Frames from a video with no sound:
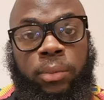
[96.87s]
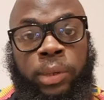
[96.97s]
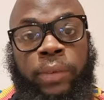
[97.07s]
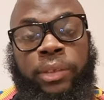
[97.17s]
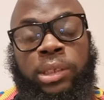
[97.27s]

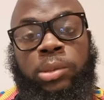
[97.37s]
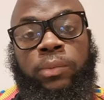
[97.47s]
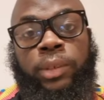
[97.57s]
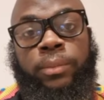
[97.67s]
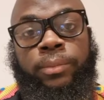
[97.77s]
we have to deal
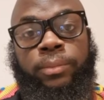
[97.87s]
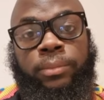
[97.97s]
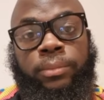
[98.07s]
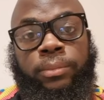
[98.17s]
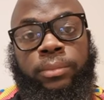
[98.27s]
with it
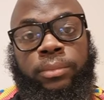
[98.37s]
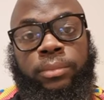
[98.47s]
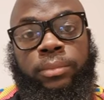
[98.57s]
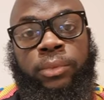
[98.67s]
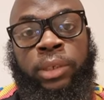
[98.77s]

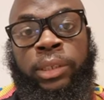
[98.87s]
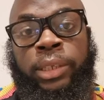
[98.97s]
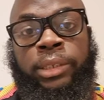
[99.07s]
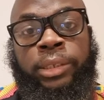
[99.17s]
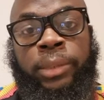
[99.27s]
on a
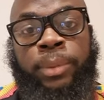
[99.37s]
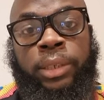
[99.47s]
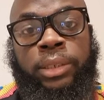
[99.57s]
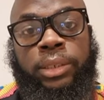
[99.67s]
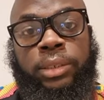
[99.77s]
day-to-day
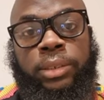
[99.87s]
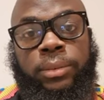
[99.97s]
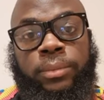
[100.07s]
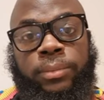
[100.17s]
basis.